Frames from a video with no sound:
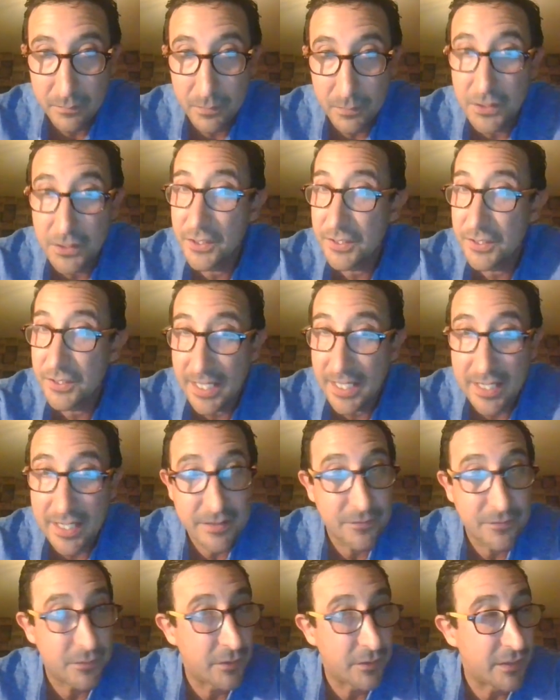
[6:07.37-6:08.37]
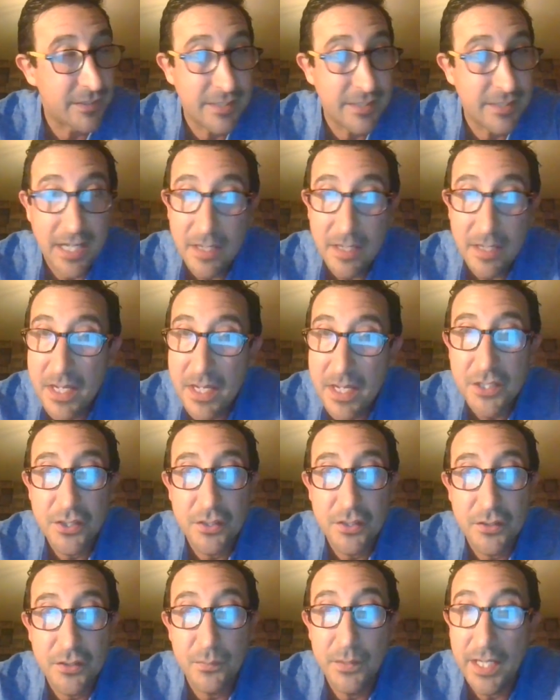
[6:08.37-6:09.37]
We just asked for the same
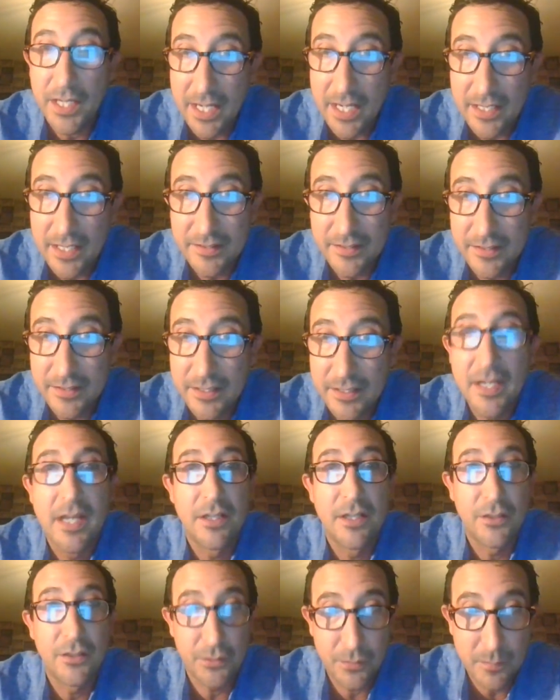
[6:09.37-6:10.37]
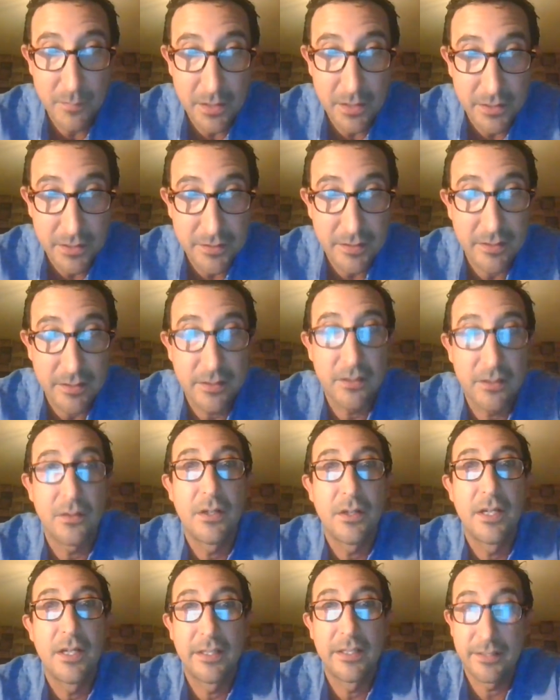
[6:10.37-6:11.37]
measures we asked 2 months
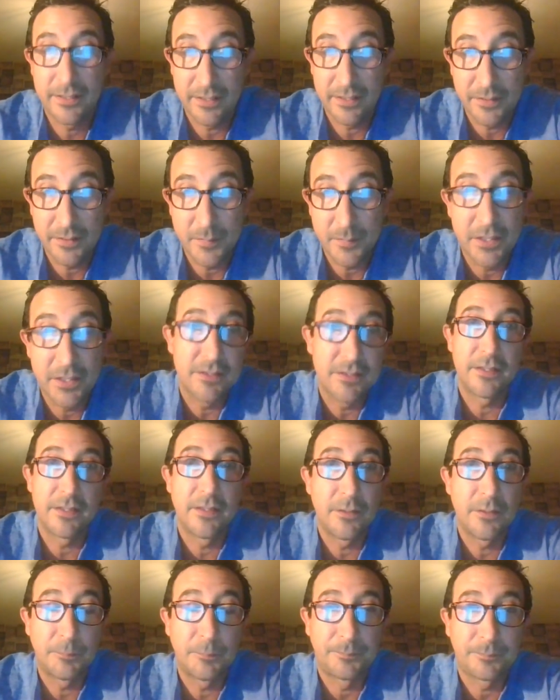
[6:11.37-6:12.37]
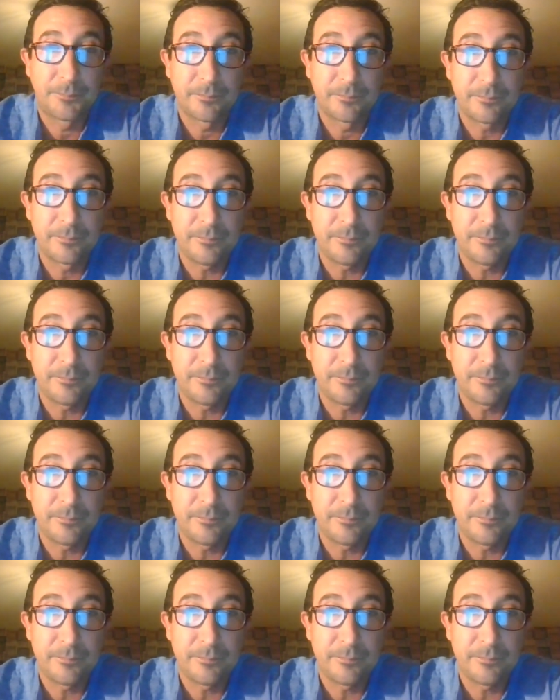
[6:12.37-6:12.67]
ago, 6 months ago.